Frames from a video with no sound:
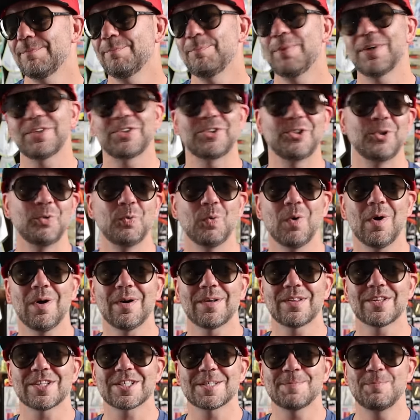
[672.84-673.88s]
But to
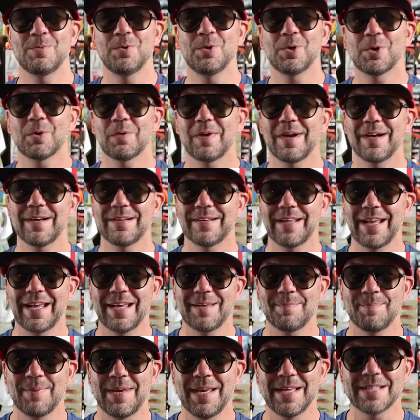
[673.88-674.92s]
walk the spook around
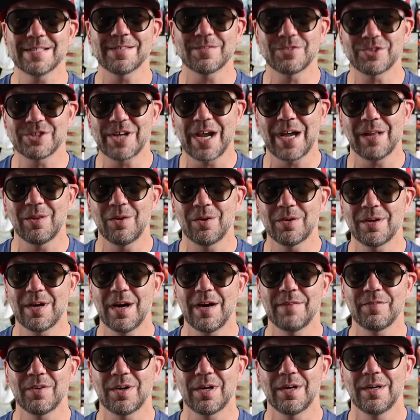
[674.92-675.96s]
a piece of shallow
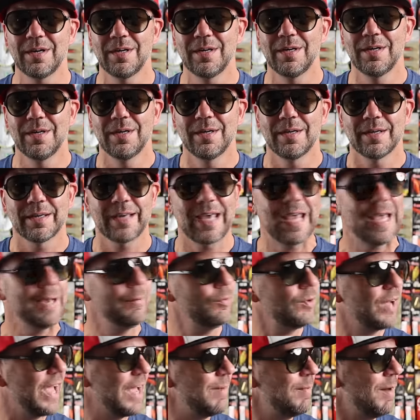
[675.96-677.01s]
cover,
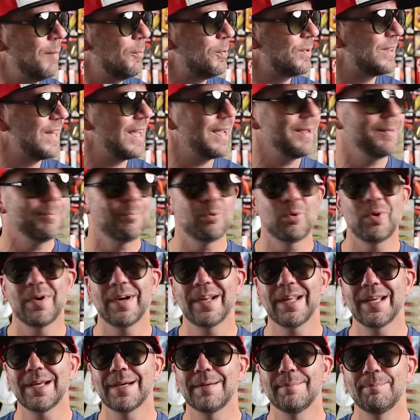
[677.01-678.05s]
Campbell came up with a
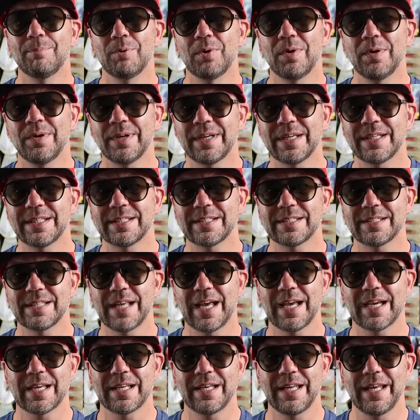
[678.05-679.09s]
pretty brilliant
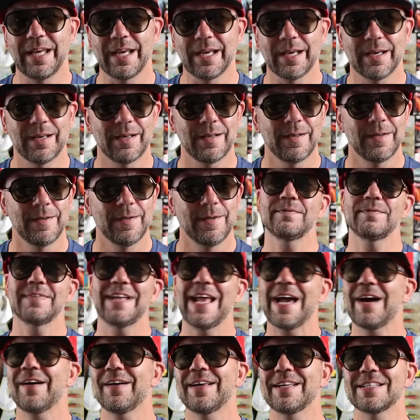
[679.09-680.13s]
technique.
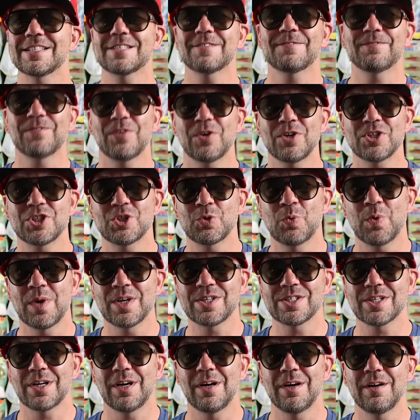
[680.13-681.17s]
Now, his first
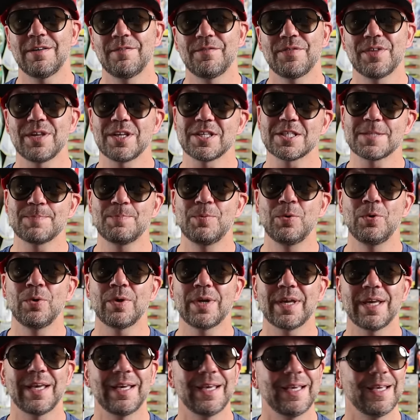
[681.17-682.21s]
twitch of the
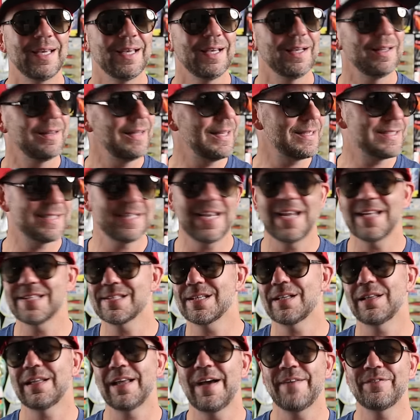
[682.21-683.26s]
spook, let's say
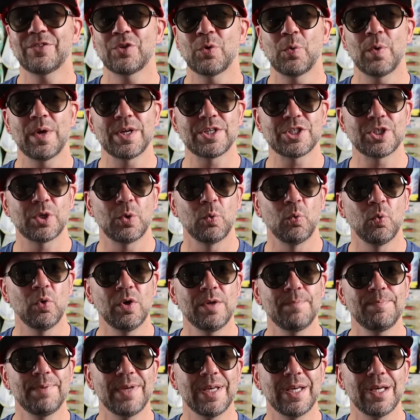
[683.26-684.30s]
it's a left twitch,
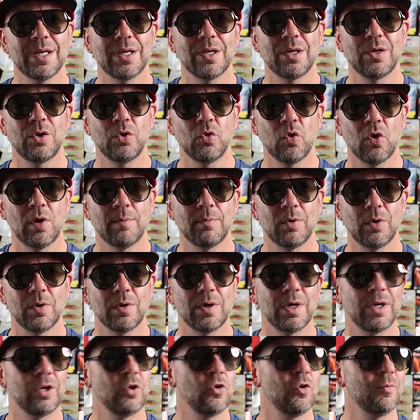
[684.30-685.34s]
would be
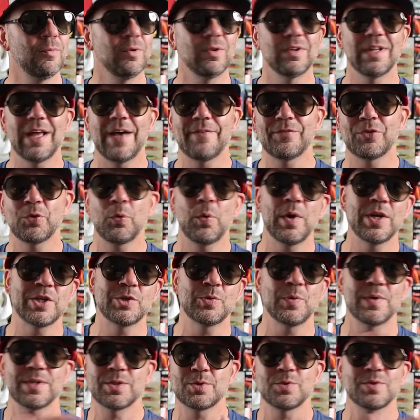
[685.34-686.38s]
normal. A normal left
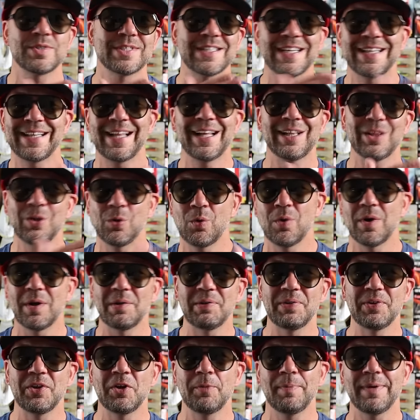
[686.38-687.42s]
twitch, which would send that lure a
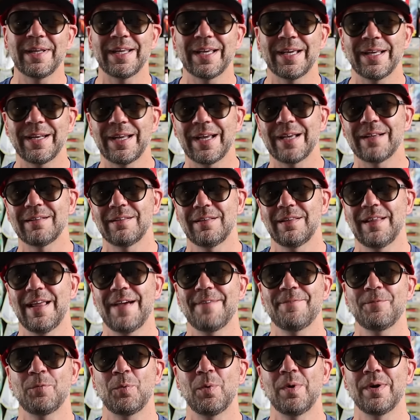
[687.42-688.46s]
little bit in a
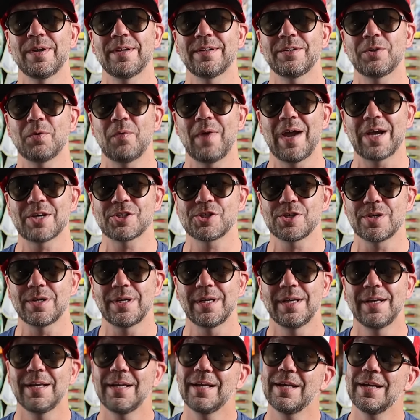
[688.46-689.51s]
leftward
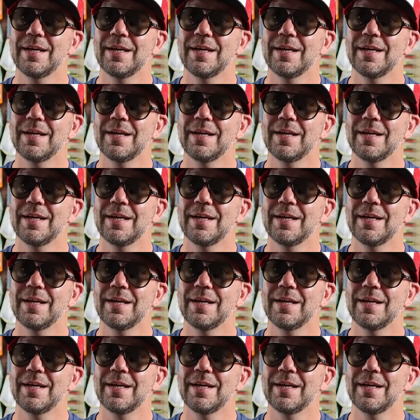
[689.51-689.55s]
direction.